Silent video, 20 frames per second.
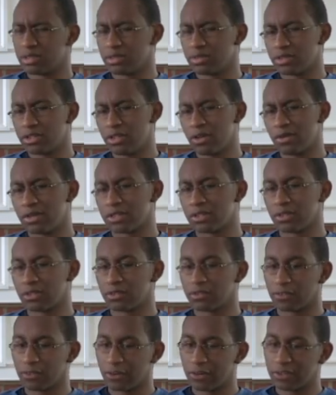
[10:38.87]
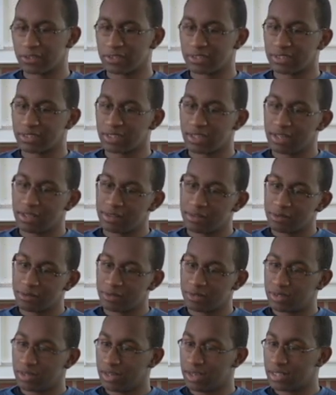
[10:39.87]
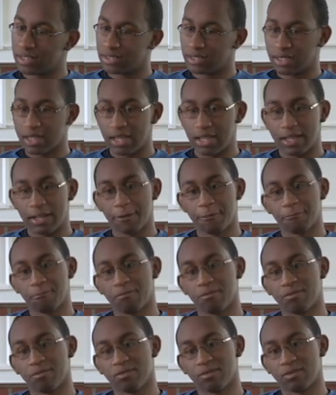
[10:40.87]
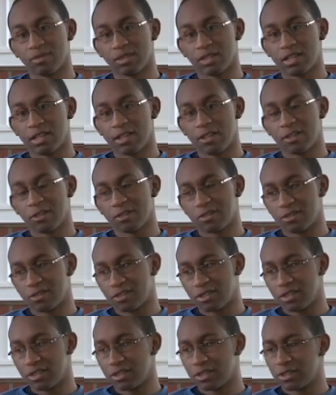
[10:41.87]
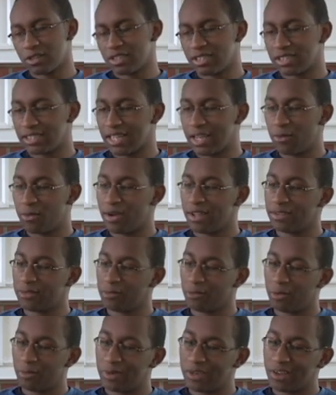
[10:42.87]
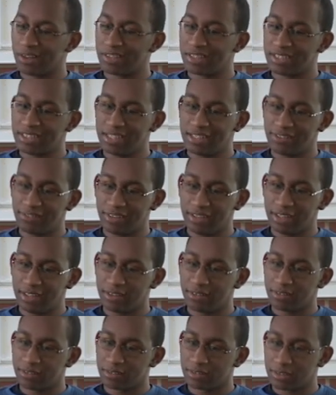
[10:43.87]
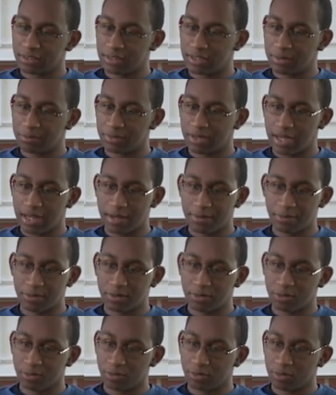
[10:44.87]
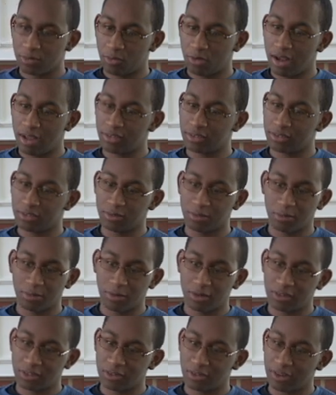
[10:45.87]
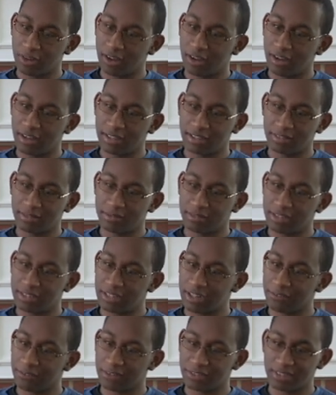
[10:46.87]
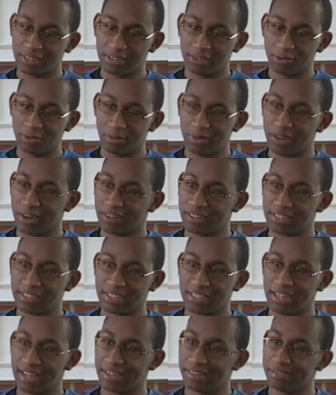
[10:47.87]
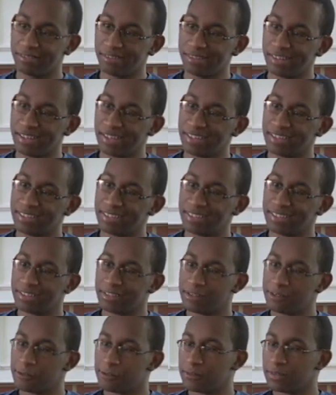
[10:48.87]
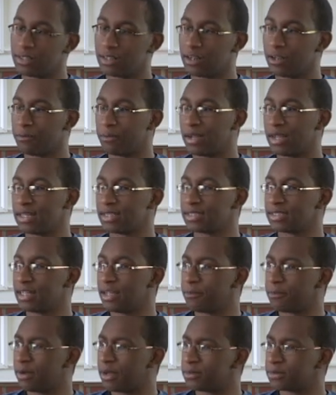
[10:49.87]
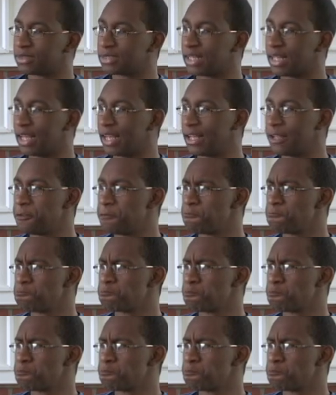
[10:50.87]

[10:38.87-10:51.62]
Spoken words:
she always goes first. She gets to say what will be on the TV. So sometimes while the Super Bowl is going on, the Jeffersons will be on instead. And on my stepmom's side, I'm